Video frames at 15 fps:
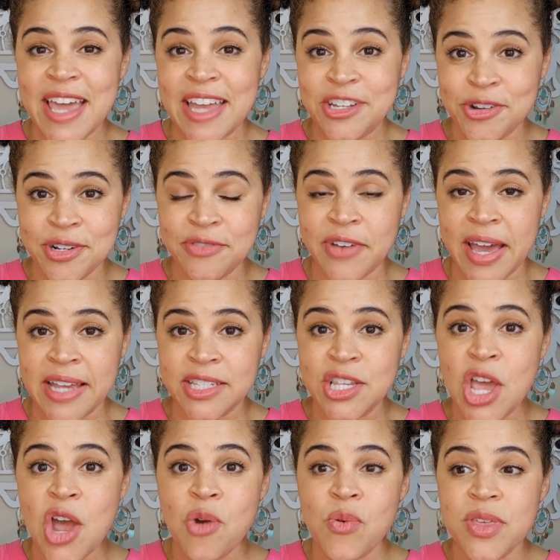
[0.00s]
and your advice
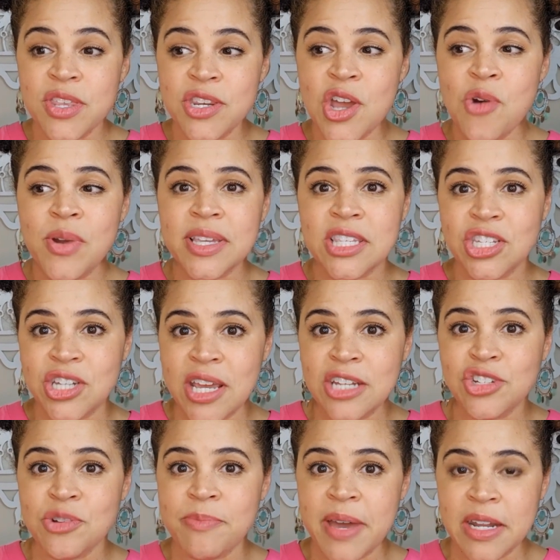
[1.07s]
with no
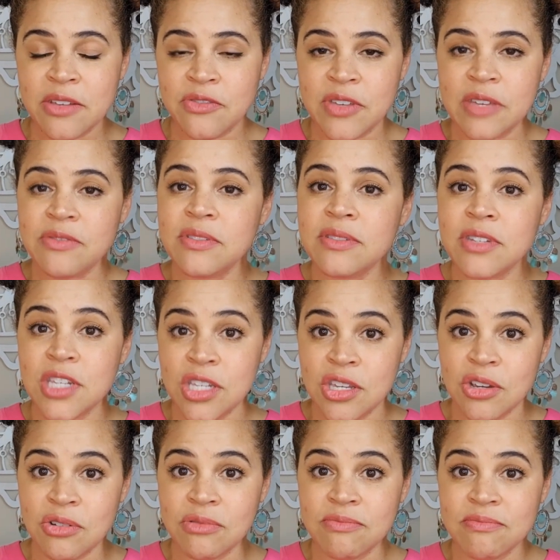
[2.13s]
exchange or benefit to
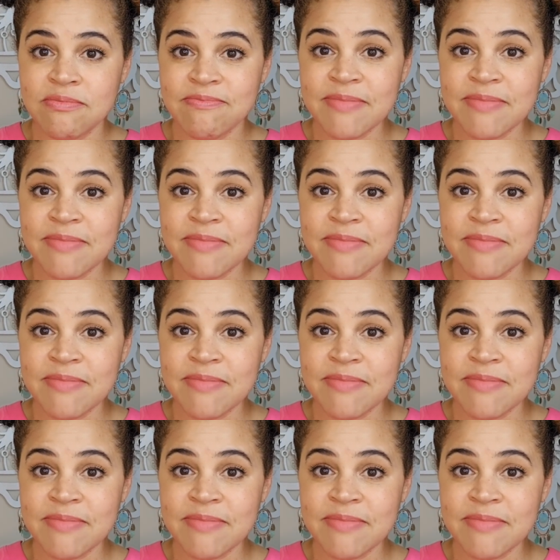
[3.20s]
you.